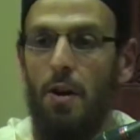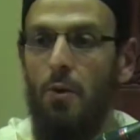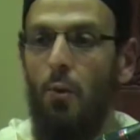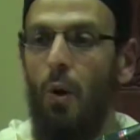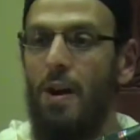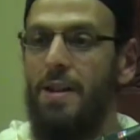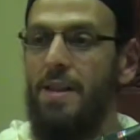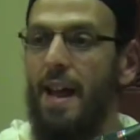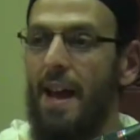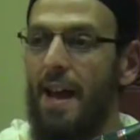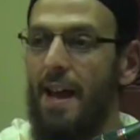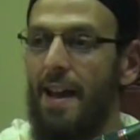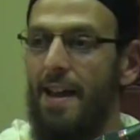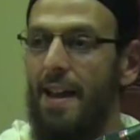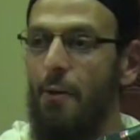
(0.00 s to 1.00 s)
One
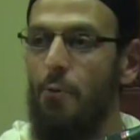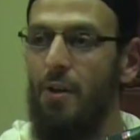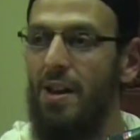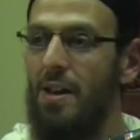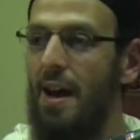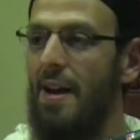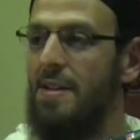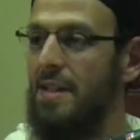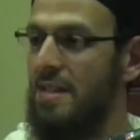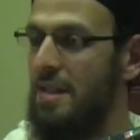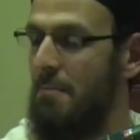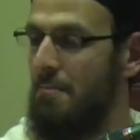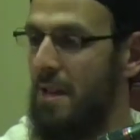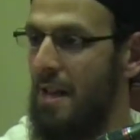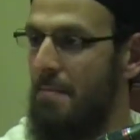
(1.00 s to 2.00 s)
day he realizes
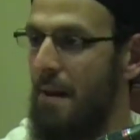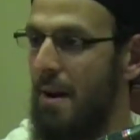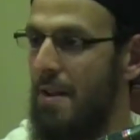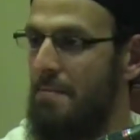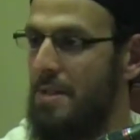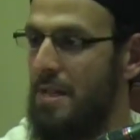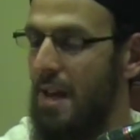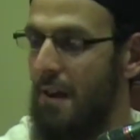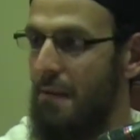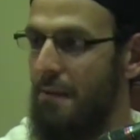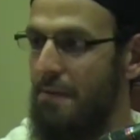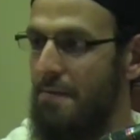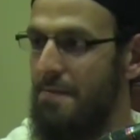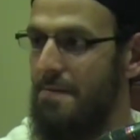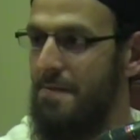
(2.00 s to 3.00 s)
something about himself,
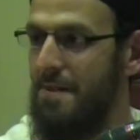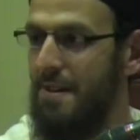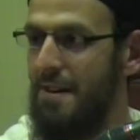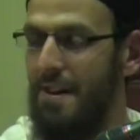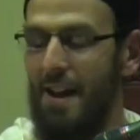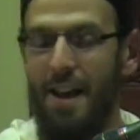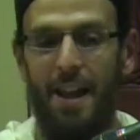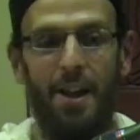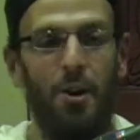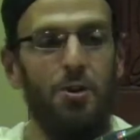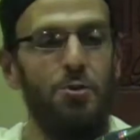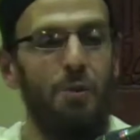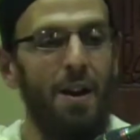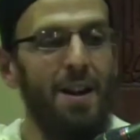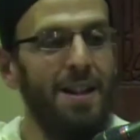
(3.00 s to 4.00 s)
and he
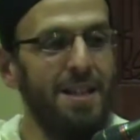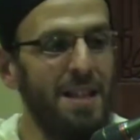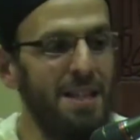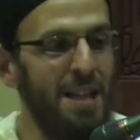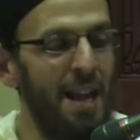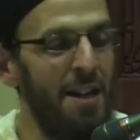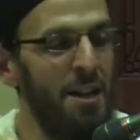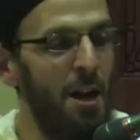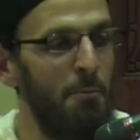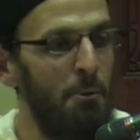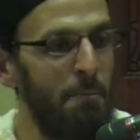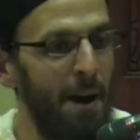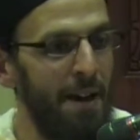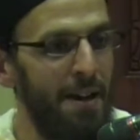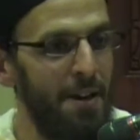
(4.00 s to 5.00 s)
goes running to Sayyidina Abu
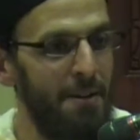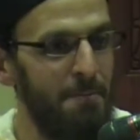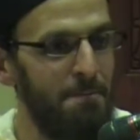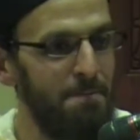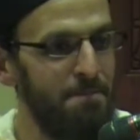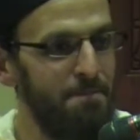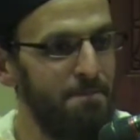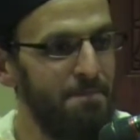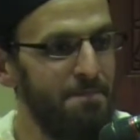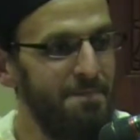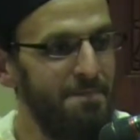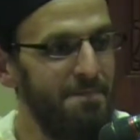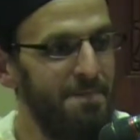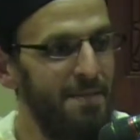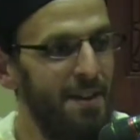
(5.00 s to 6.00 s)
Bakr,
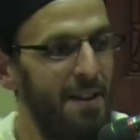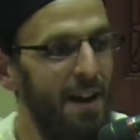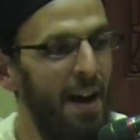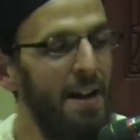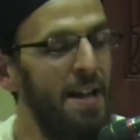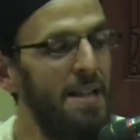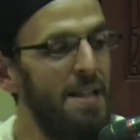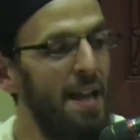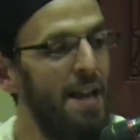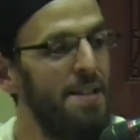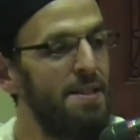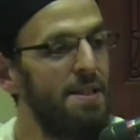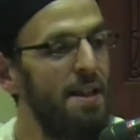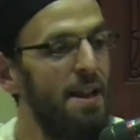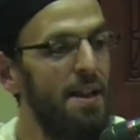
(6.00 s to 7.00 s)
and he says,
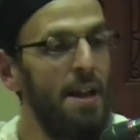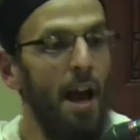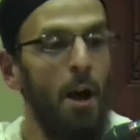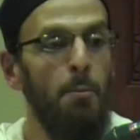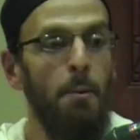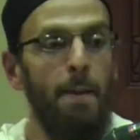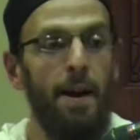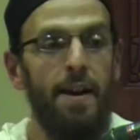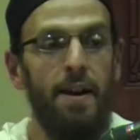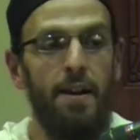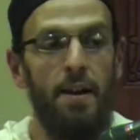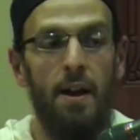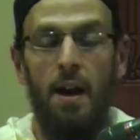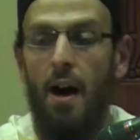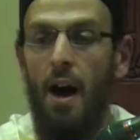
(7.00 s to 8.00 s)
Ya Abu Bakr,
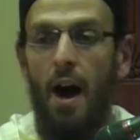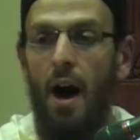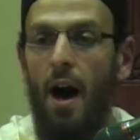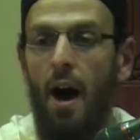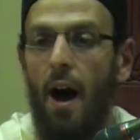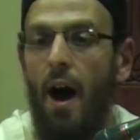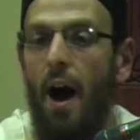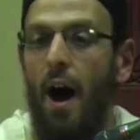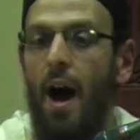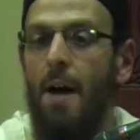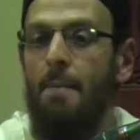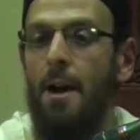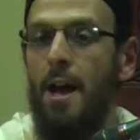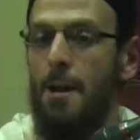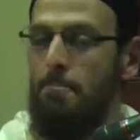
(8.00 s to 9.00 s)
I'm
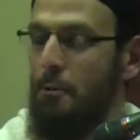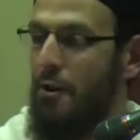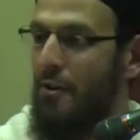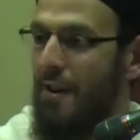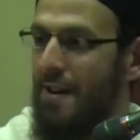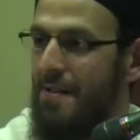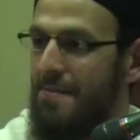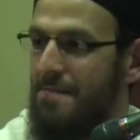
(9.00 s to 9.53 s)
a hypocrite.